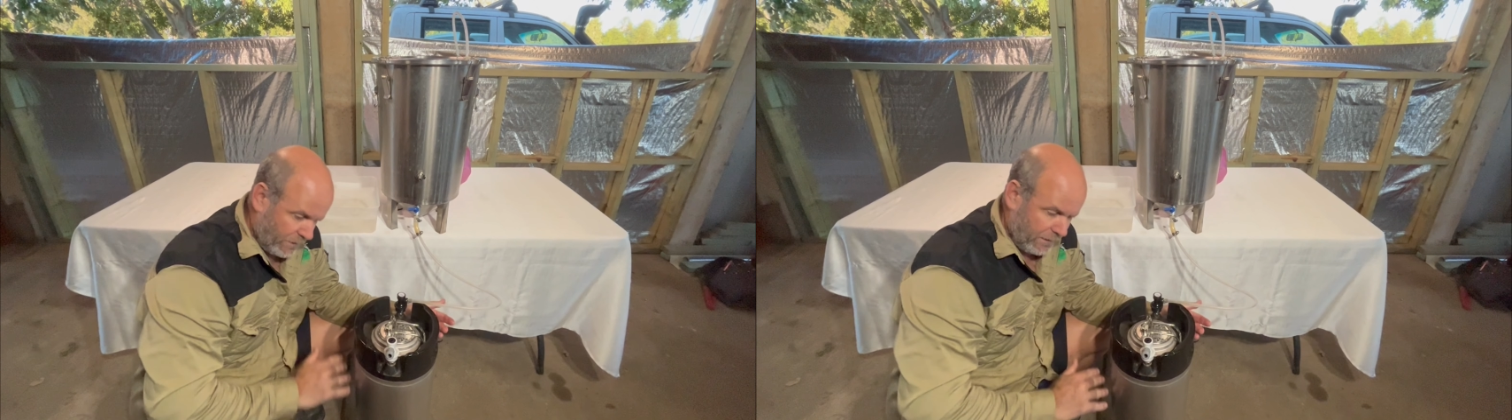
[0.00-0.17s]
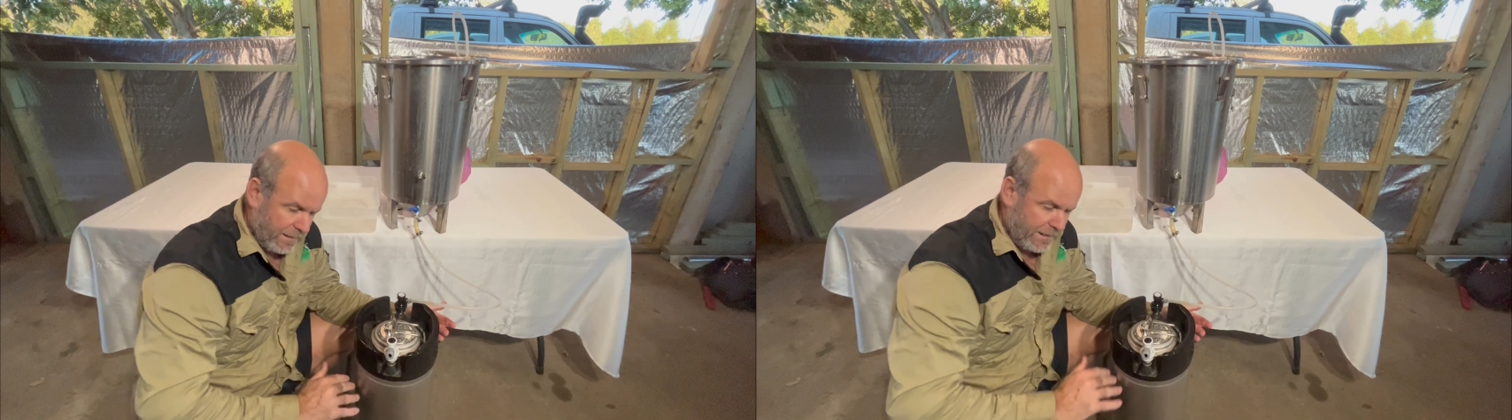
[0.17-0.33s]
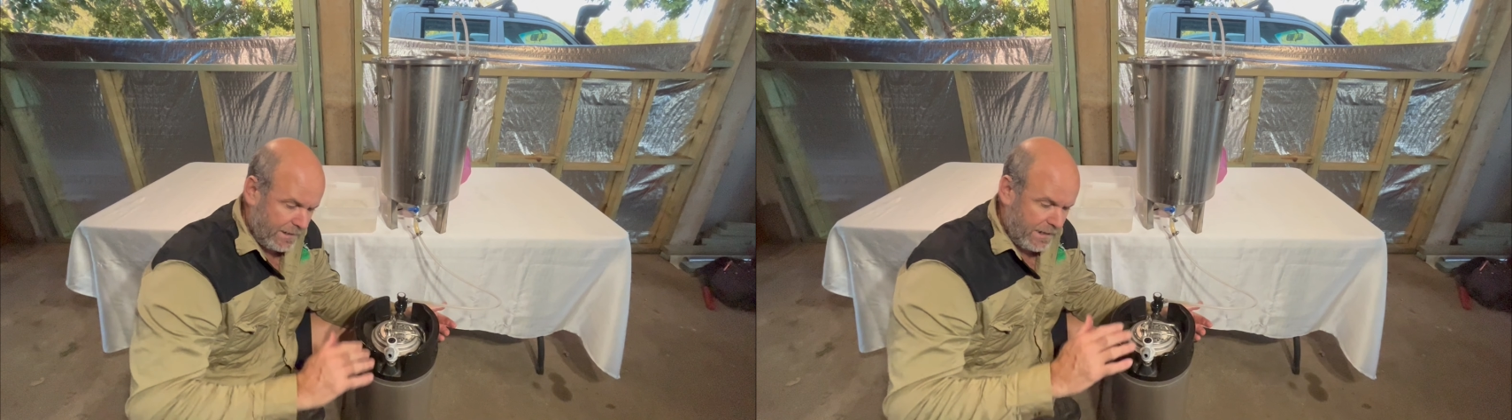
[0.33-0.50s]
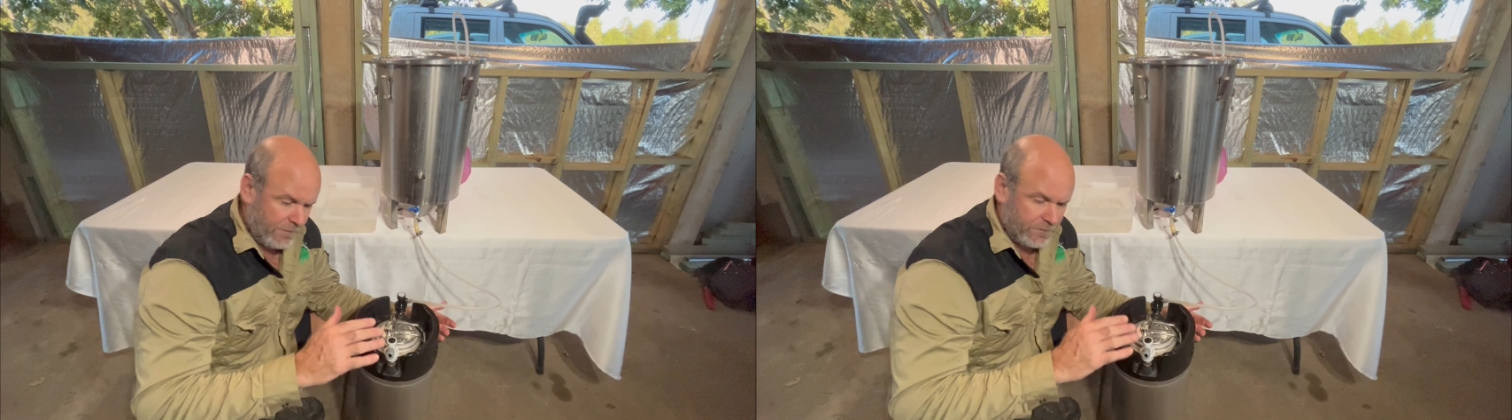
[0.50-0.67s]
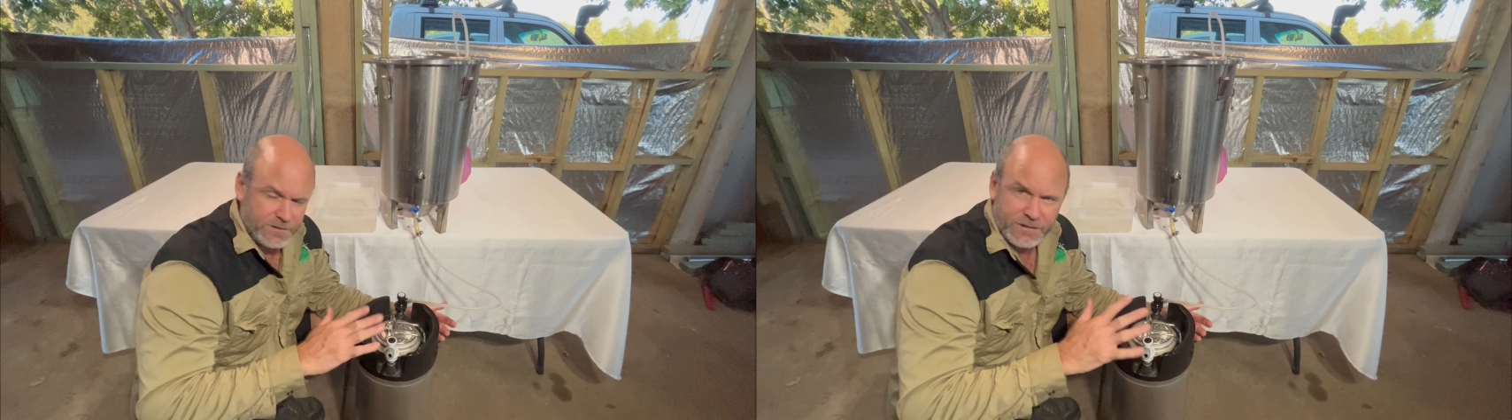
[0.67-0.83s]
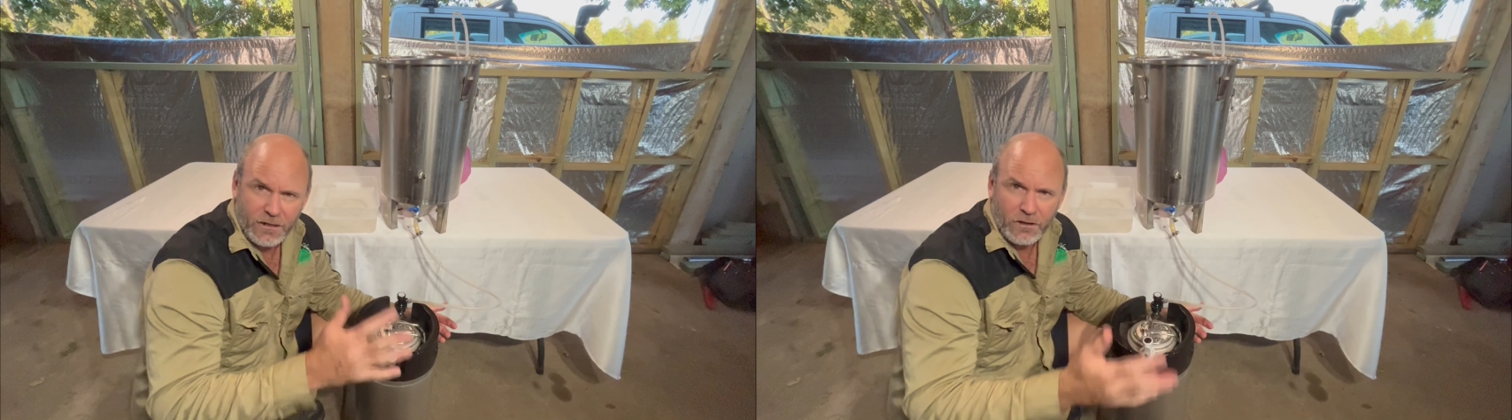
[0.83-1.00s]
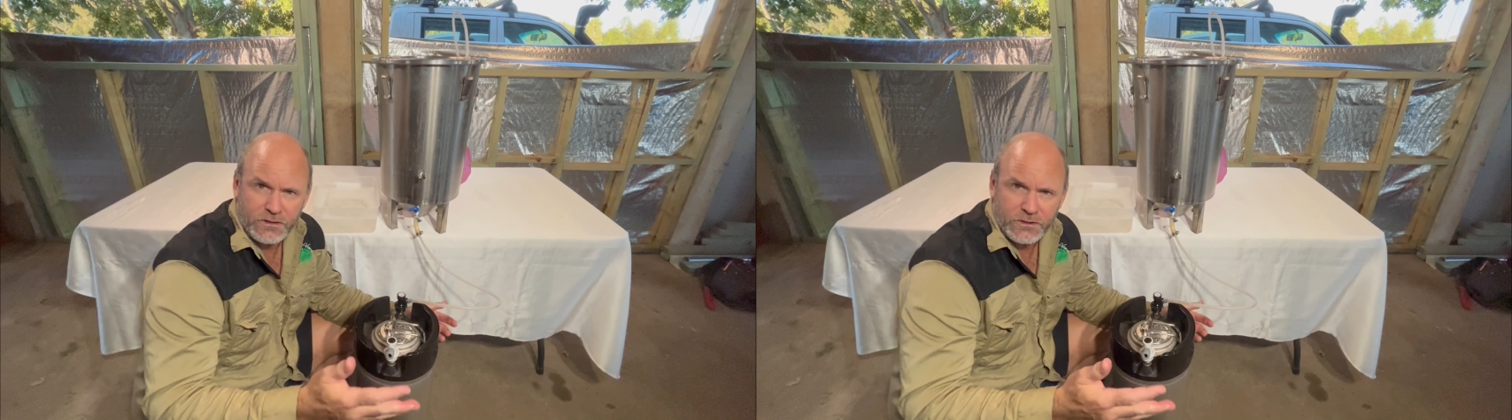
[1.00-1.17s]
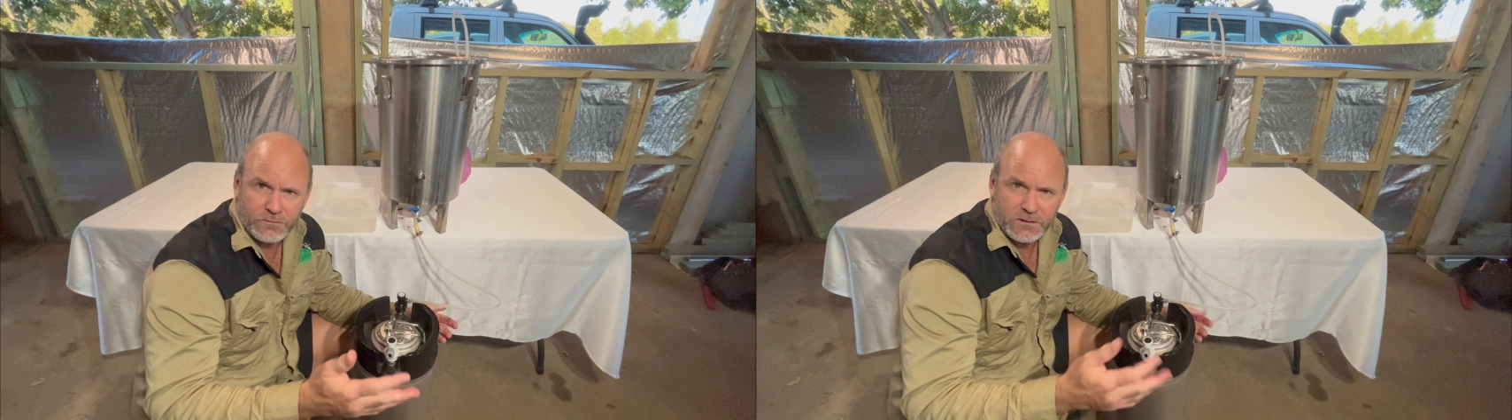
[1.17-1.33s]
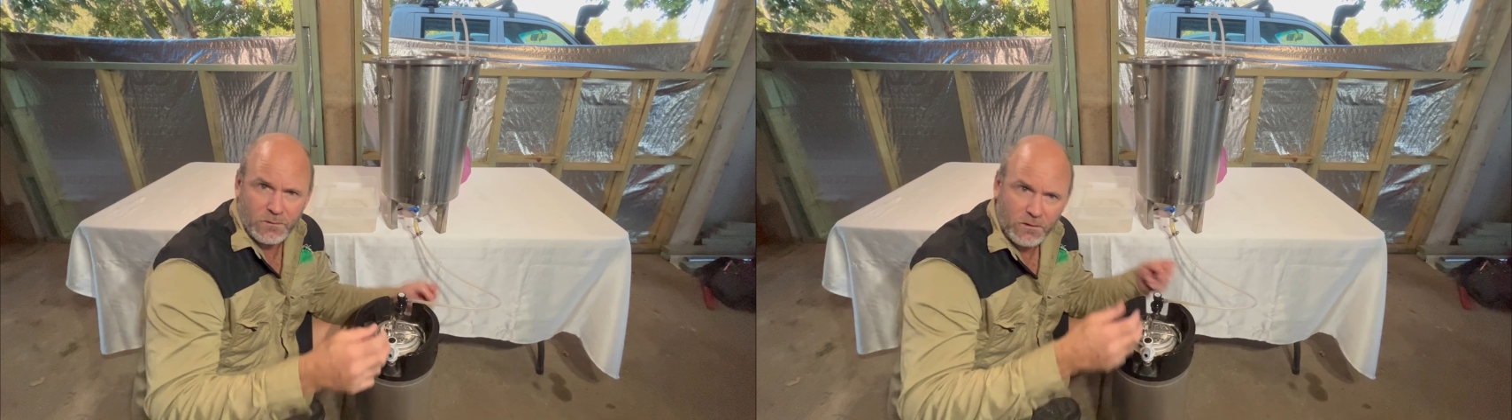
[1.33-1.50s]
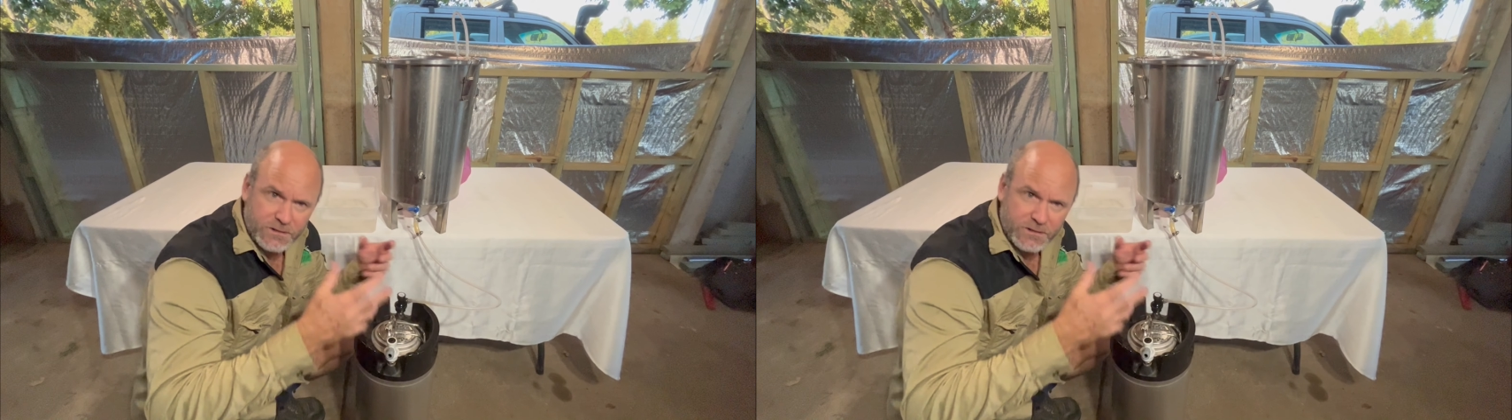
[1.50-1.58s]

letting out the CO2 as well,